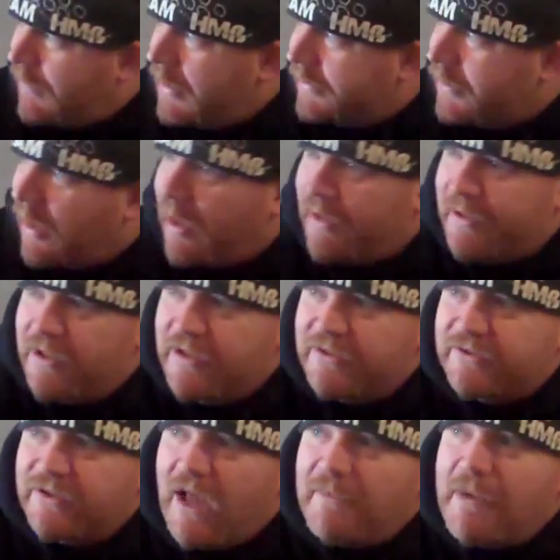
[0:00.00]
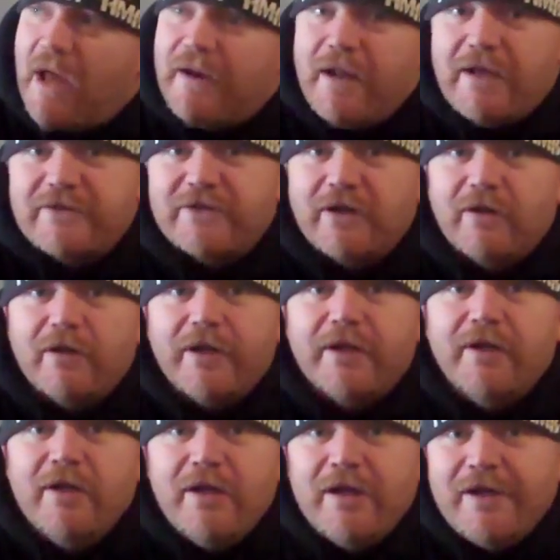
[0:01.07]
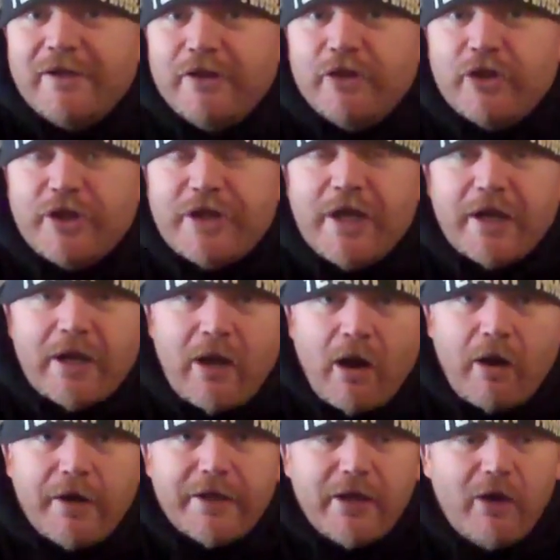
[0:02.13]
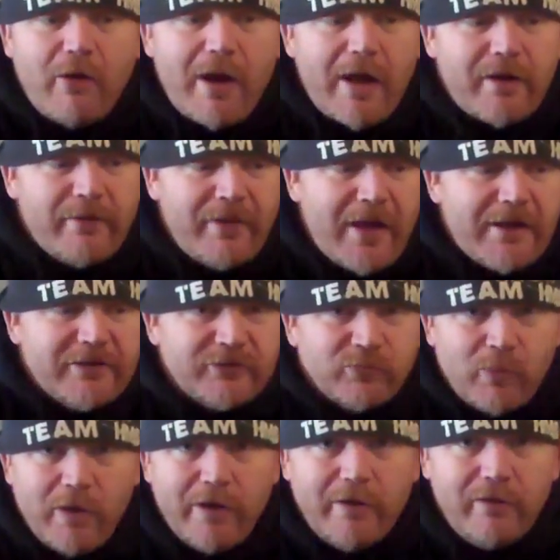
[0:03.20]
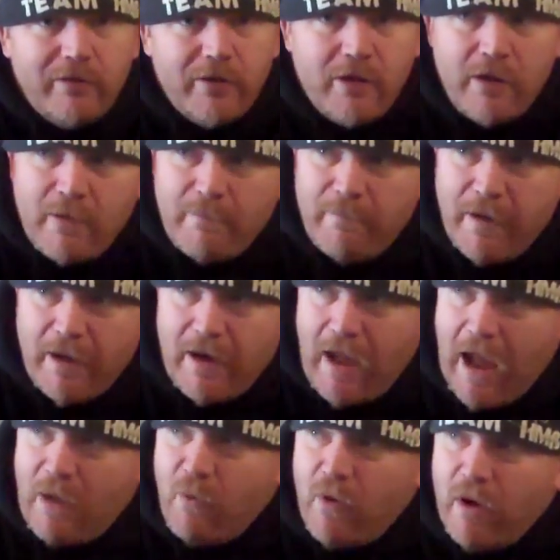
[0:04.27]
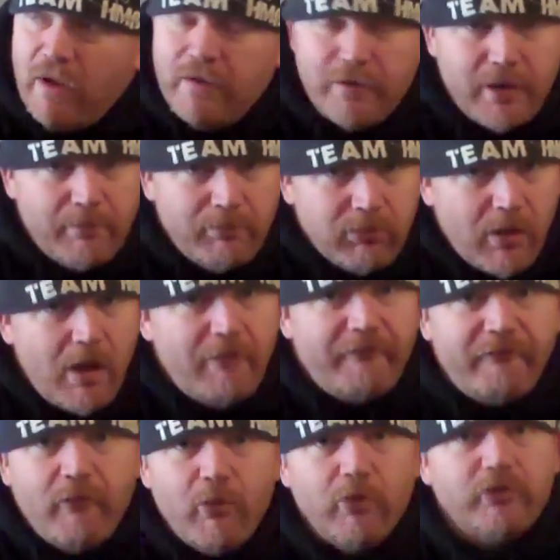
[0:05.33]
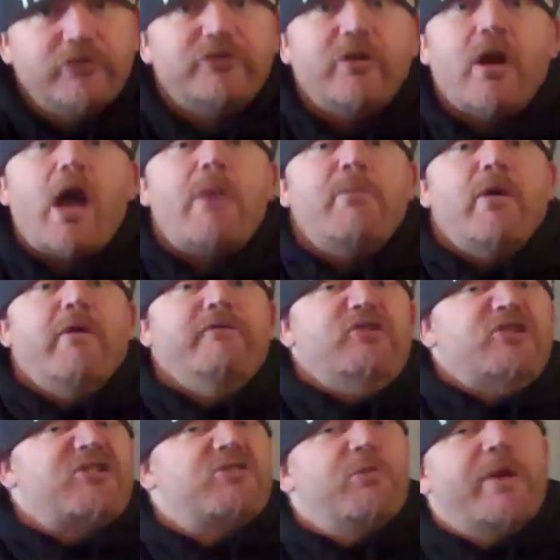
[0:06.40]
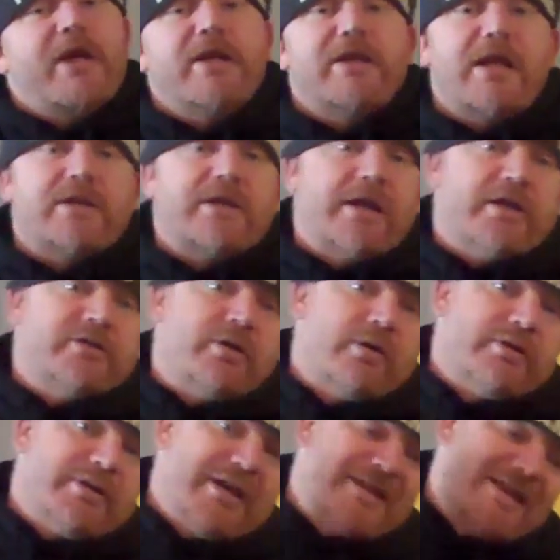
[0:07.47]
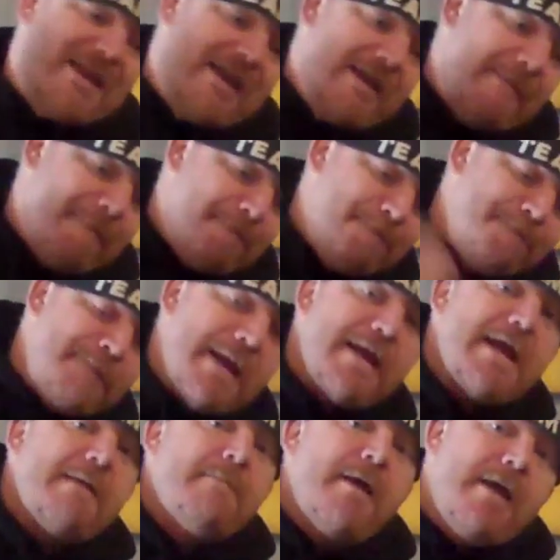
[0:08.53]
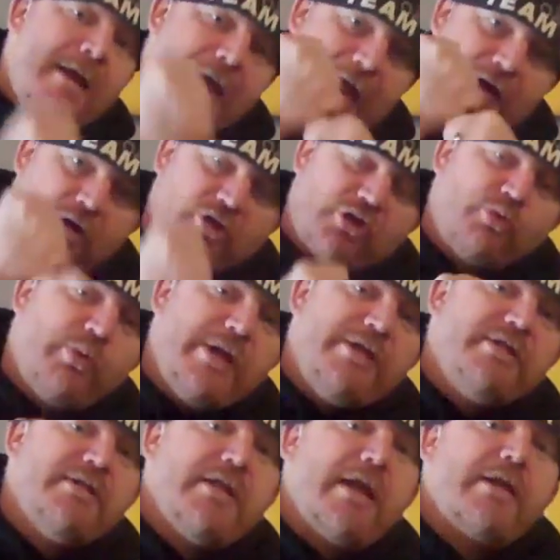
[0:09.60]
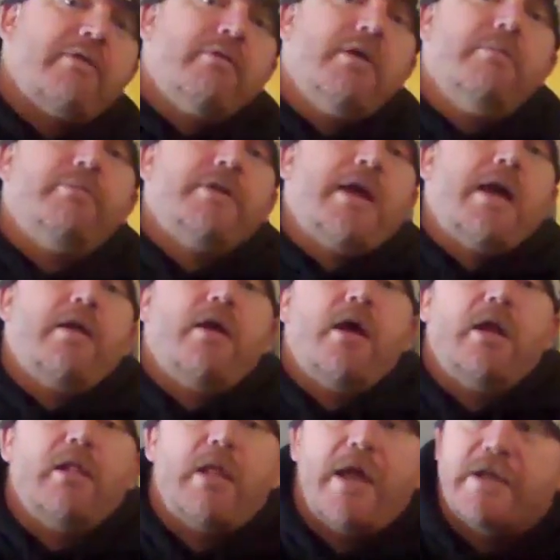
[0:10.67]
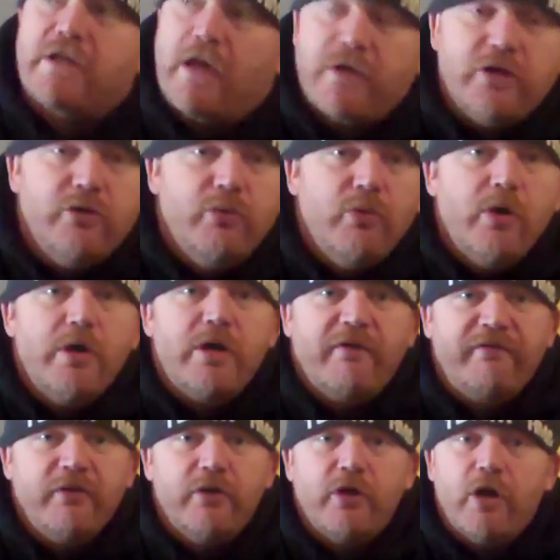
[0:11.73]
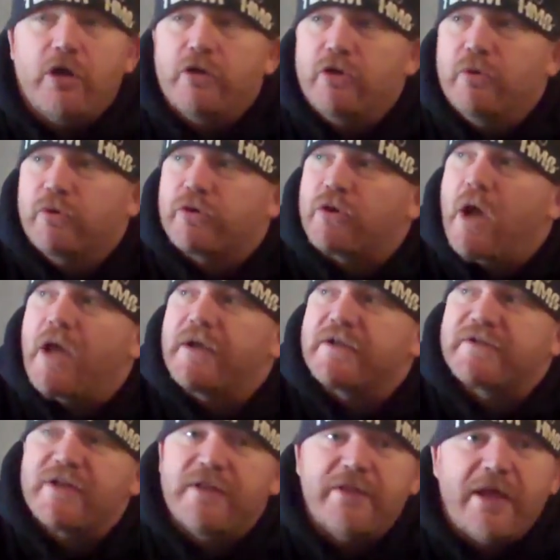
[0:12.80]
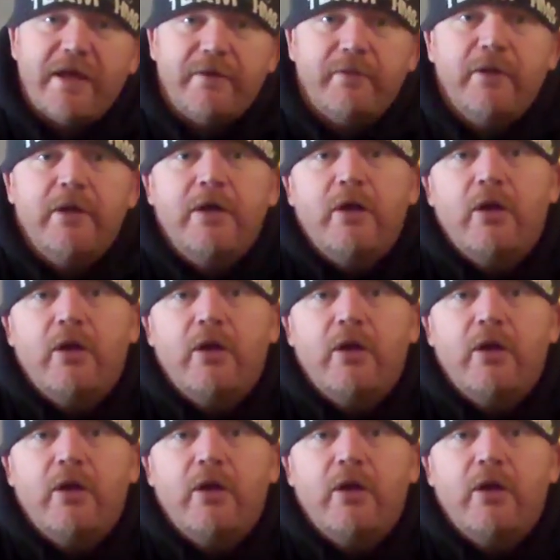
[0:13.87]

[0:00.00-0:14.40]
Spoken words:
my thought is not necessarily, you can get cardio out of that as well, but I want the blunt force trombo, just swinging that thing as hard as I can, bam, and I'm squeezing that grip down on it like you would if, you know, you were trying to send that